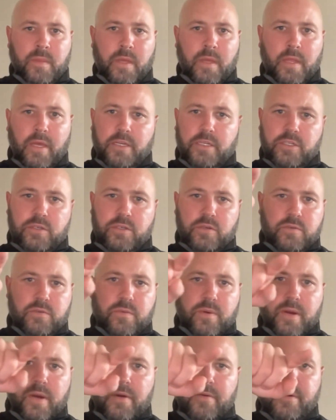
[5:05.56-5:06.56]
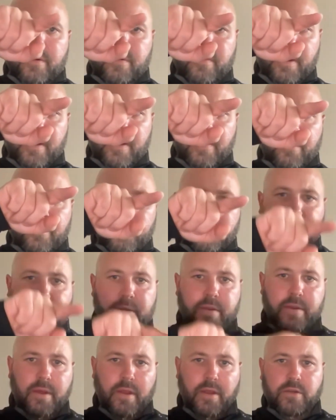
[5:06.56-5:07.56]
And that just goes round and round.
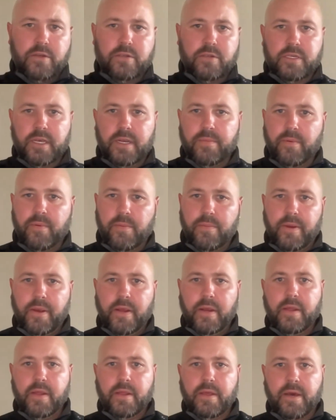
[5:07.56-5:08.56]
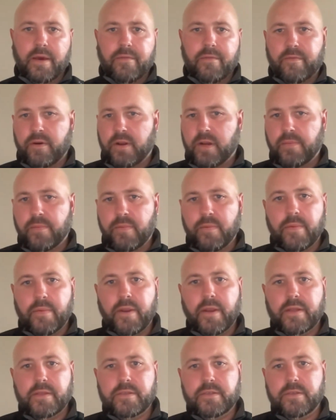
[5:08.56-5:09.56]
And you just keep repeating that for a couple
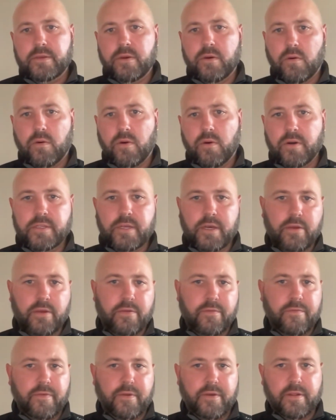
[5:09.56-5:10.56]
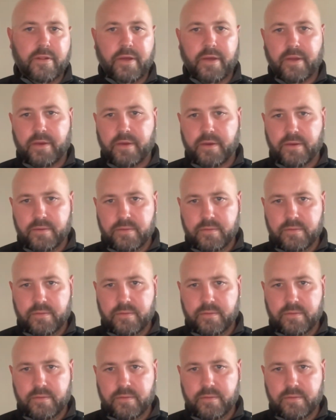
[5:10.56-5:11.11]
minutes or until you feel like